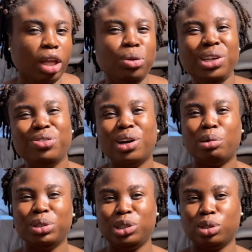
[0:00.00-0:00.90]
looking for
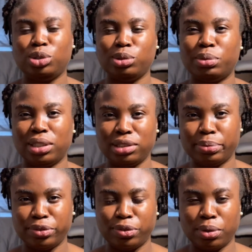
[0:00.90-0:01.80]
accommodation 2 months
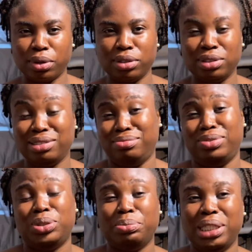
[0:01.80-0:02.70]
before,
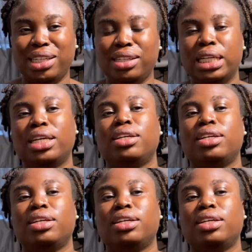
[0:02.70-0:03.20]
to me,